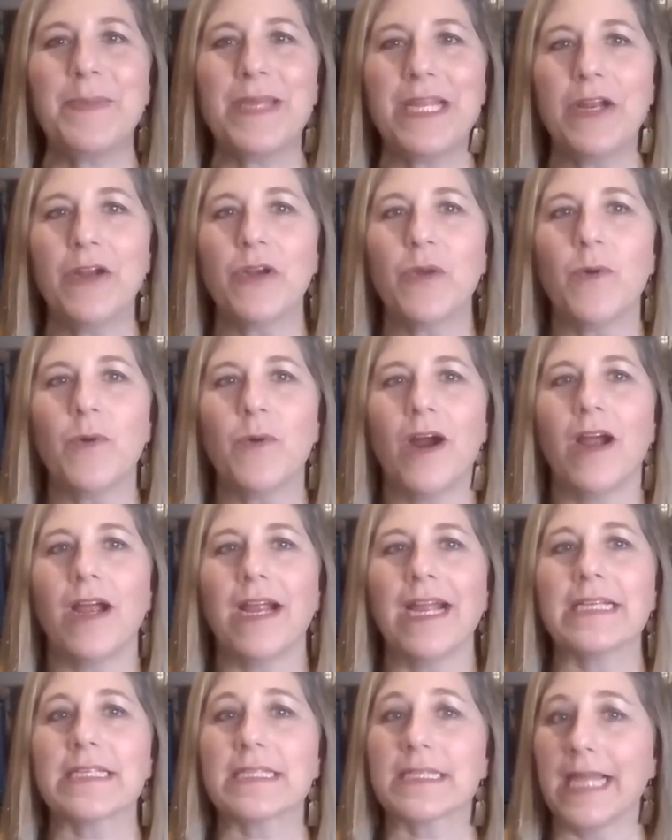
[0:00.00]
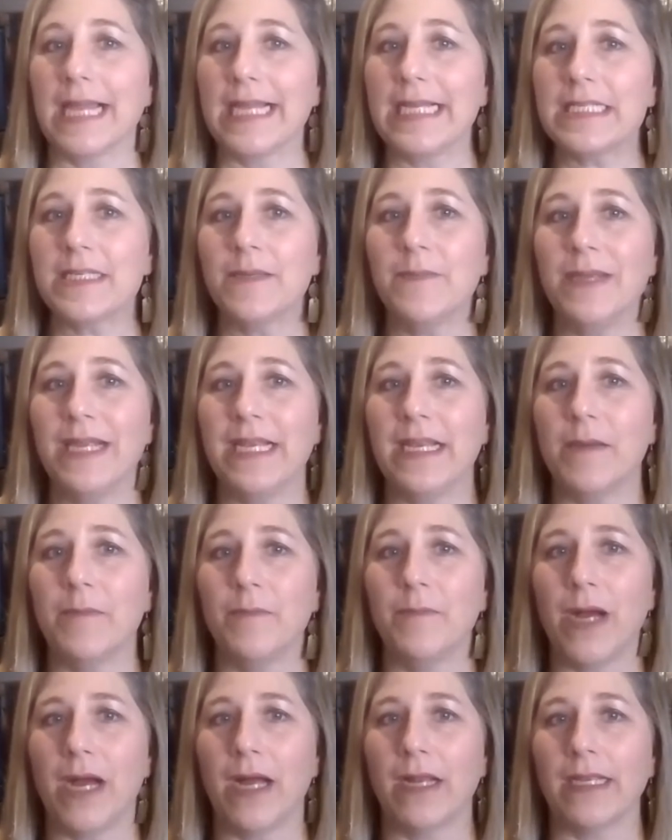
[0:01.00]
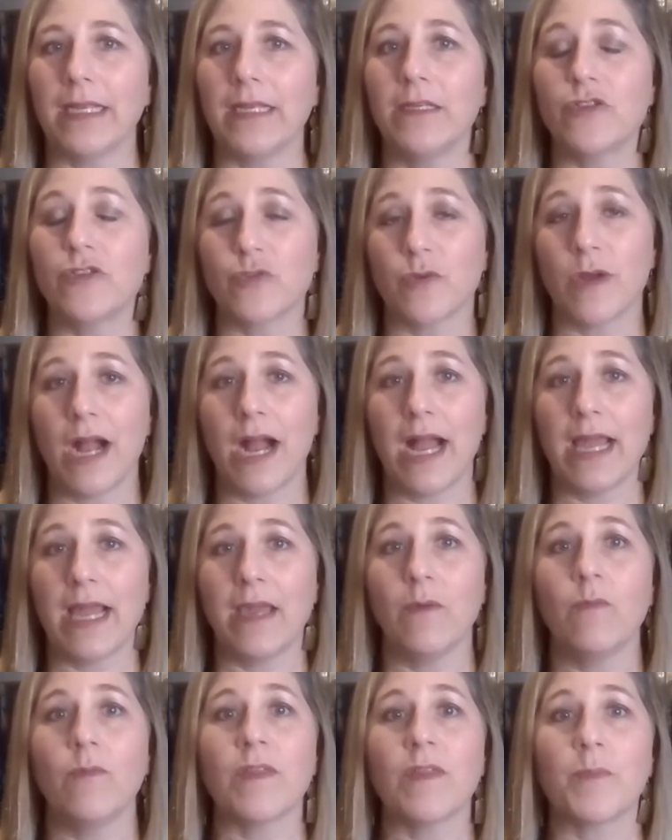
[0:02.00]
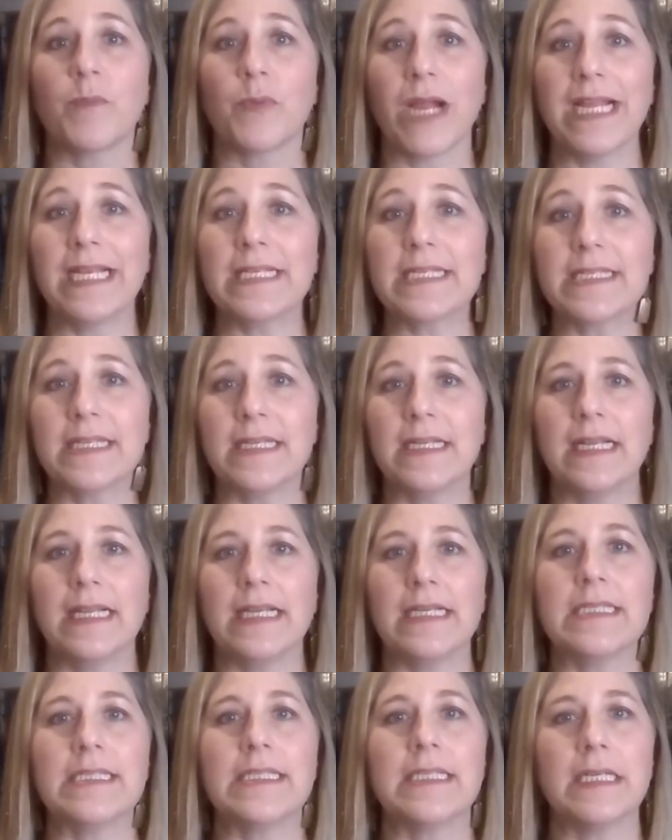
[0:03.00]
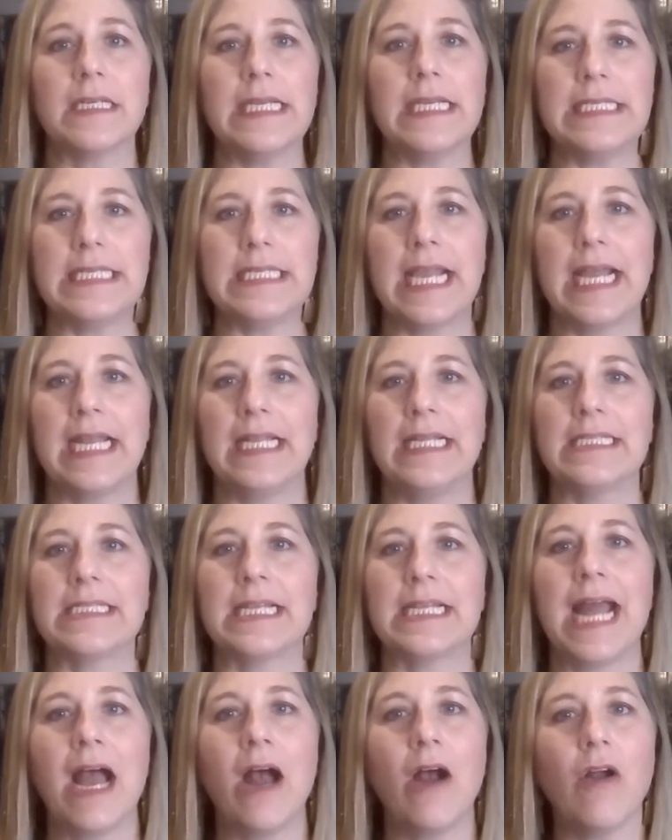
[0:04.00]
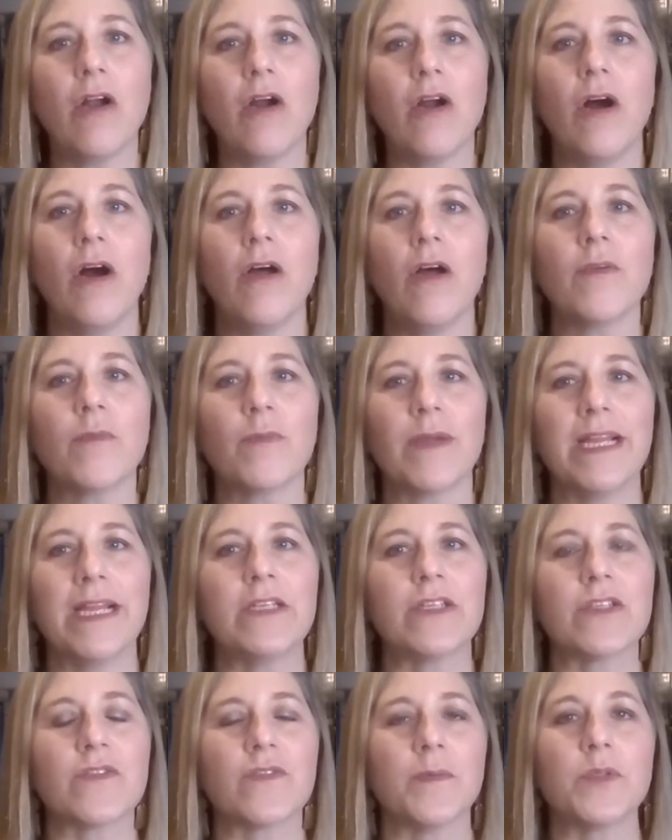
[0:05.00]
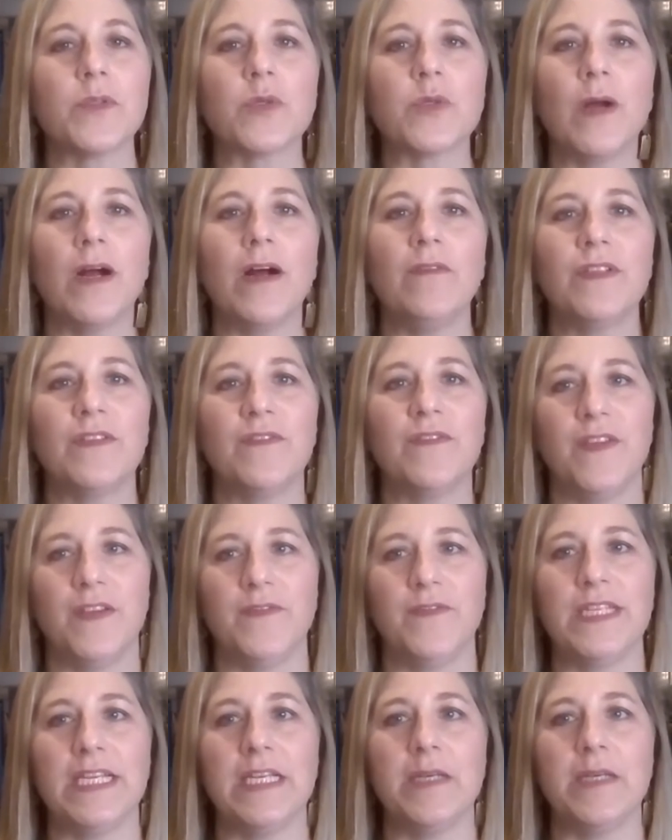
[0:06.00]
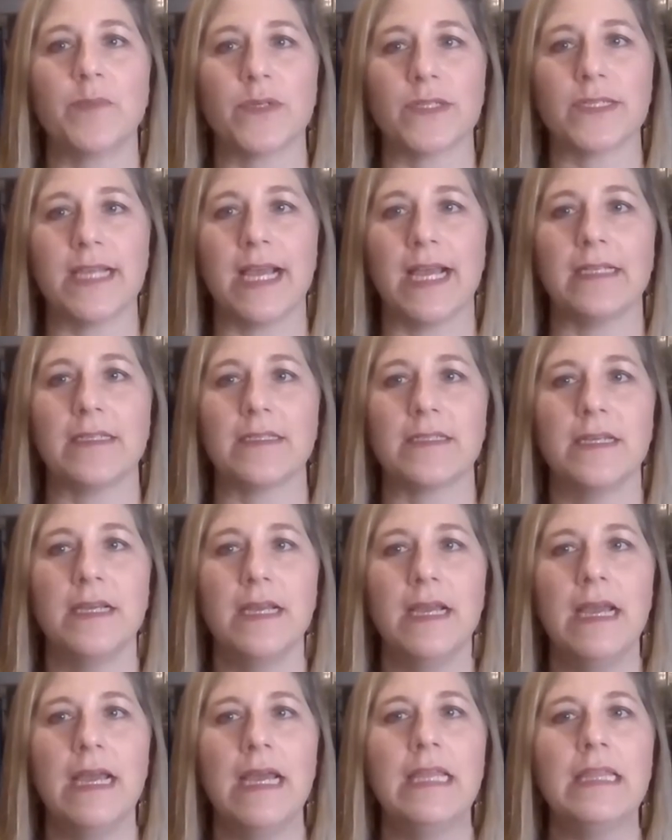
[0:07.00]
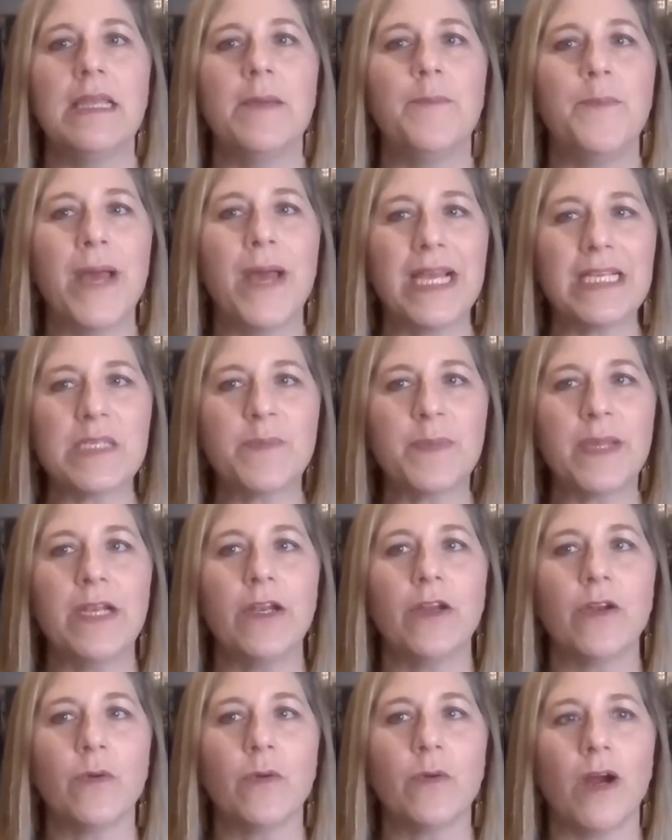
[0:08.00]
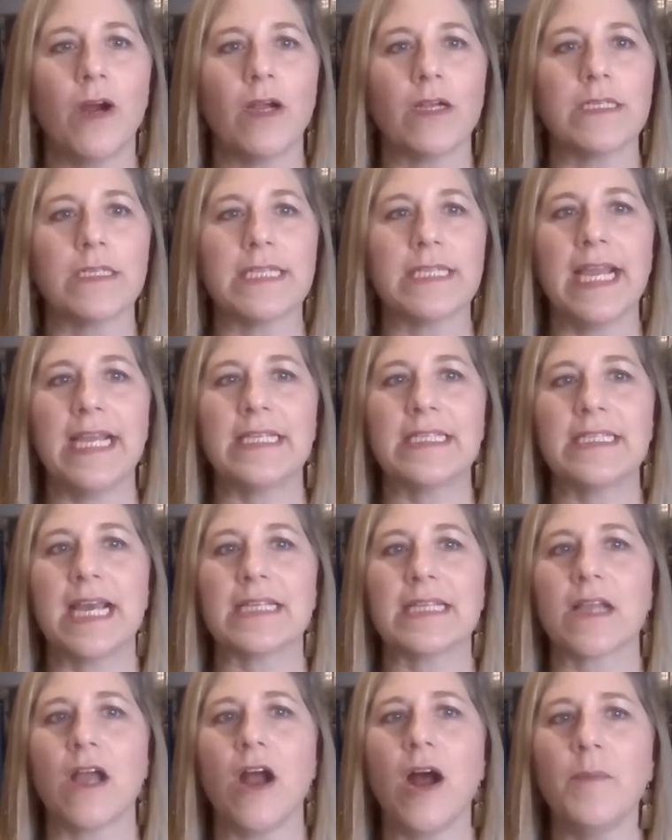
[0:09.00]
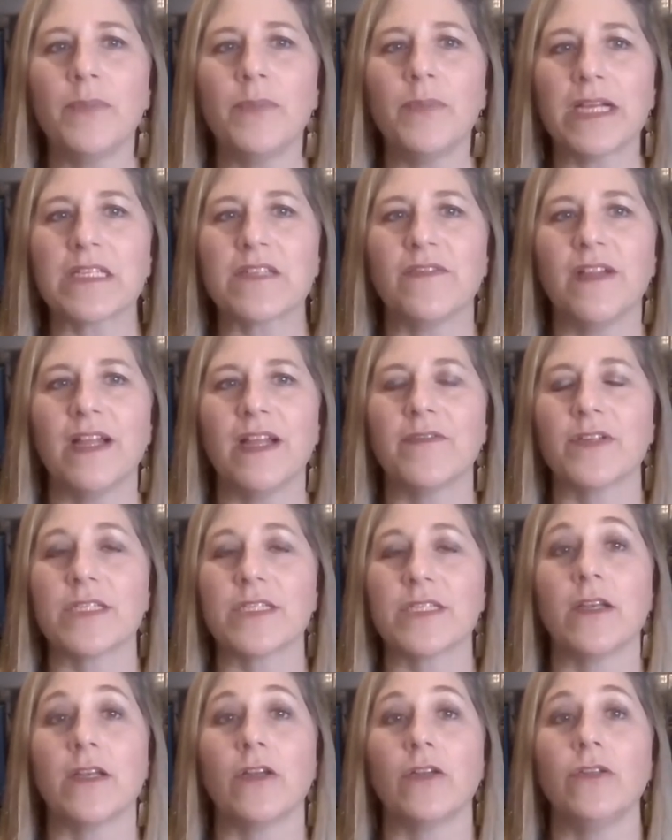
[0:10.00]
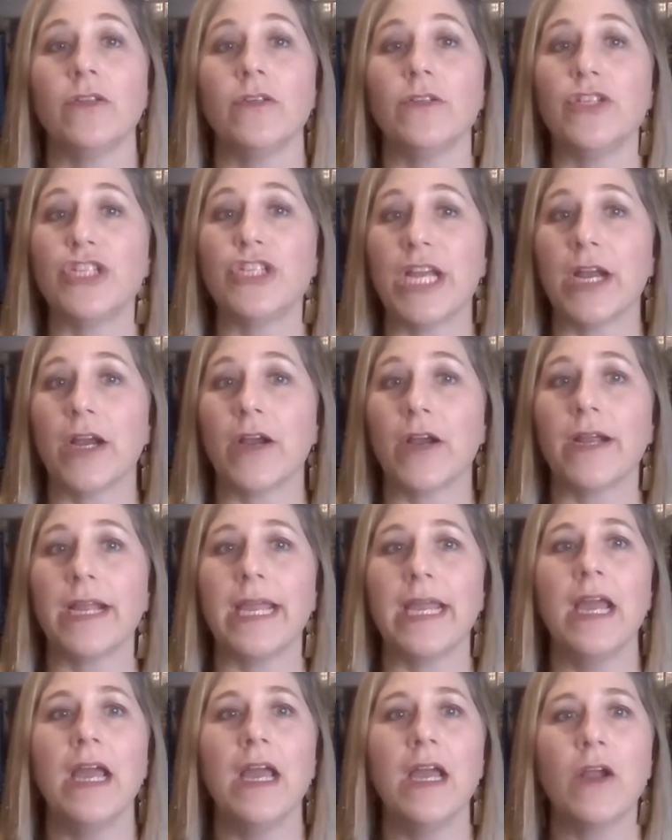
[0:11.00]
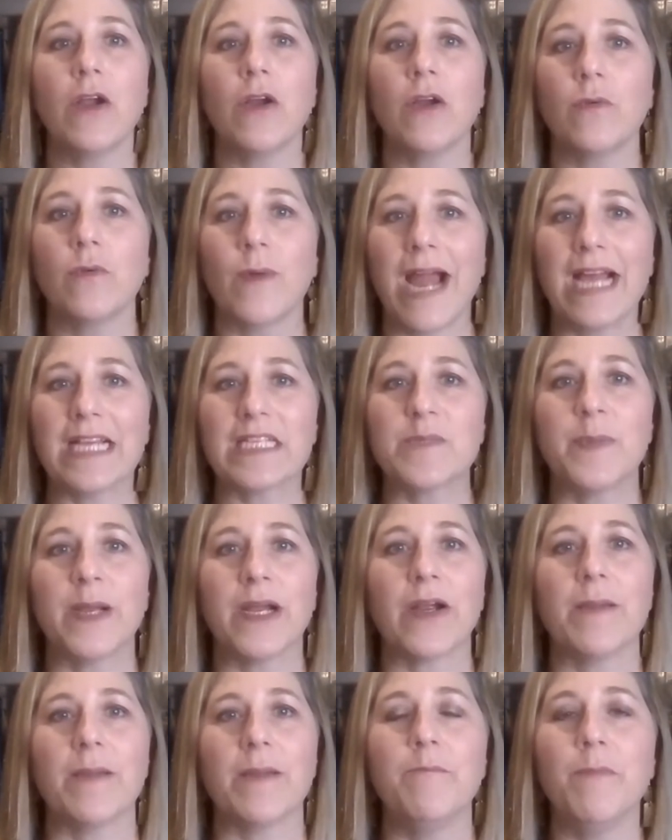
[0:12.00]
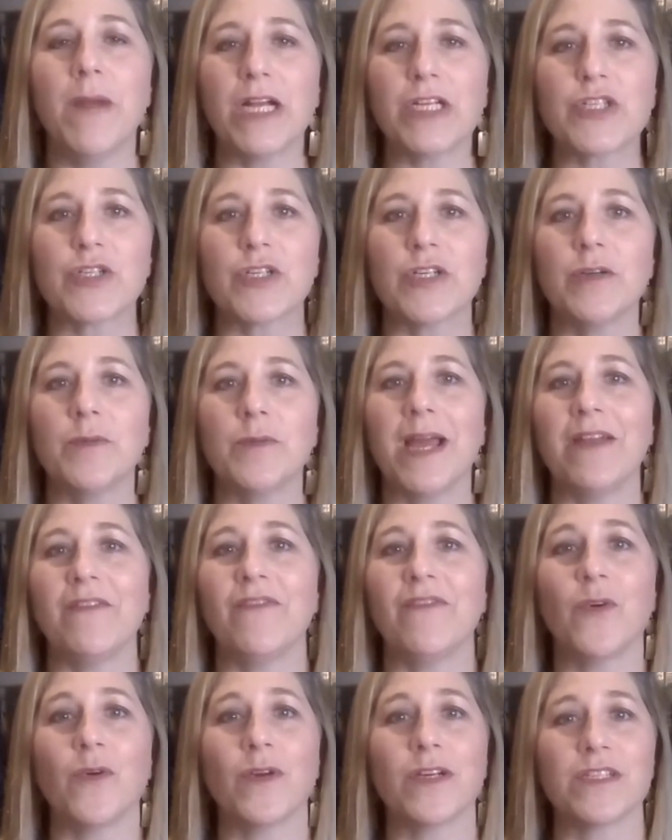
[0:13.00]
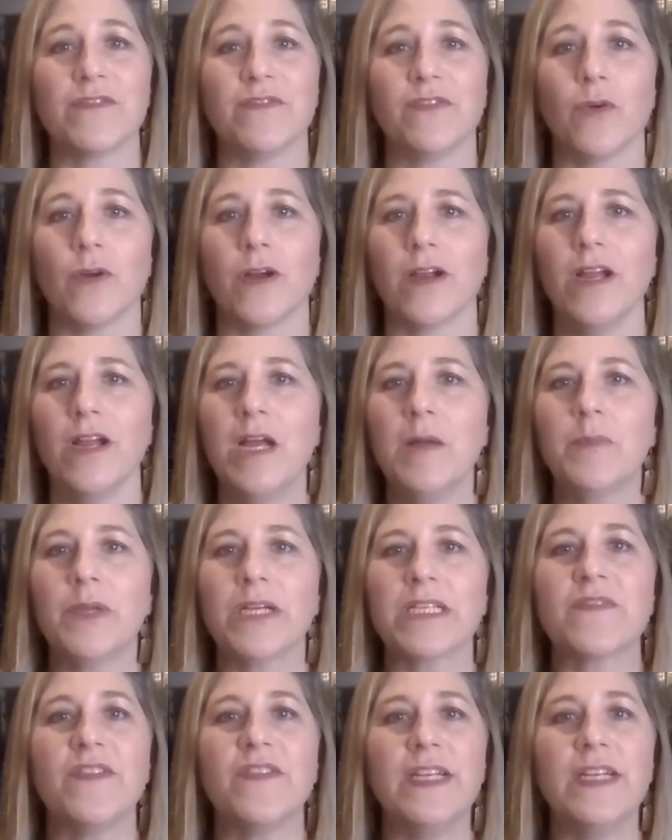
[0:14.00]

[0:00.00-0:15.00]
Pinot Noir is light to medium bodied, dry, with bright acidity, silky tannins, and alcohol that ranges from 12 to 15%. The best Pinot Noir taste has complex flavors that include cherry, raspberry, mushroom, and forest floor, plus